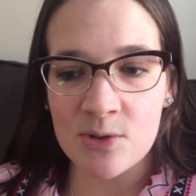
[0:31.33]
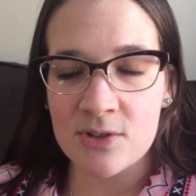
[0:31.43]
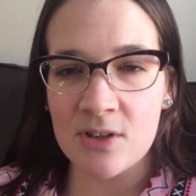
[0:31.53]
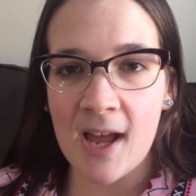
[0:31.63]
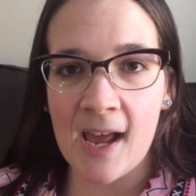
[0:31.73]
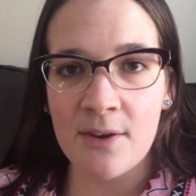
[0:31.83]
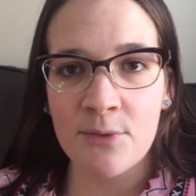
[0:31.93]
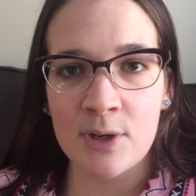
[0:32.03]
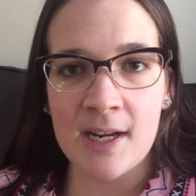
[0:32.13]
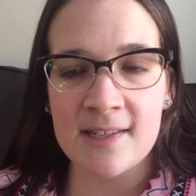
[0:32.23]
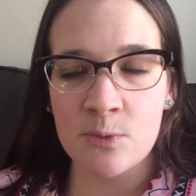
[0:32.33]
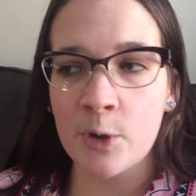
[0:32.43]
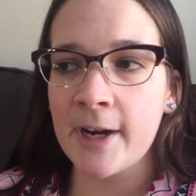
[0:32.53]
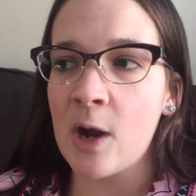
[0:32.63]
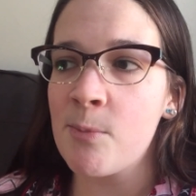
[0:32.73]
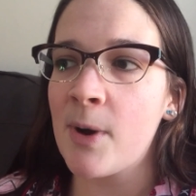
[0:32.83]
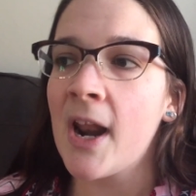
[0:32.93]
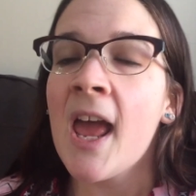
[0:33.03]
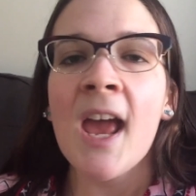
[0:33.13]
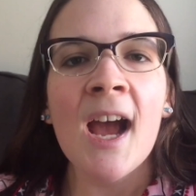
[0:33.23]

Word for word: So still had three days of workout, but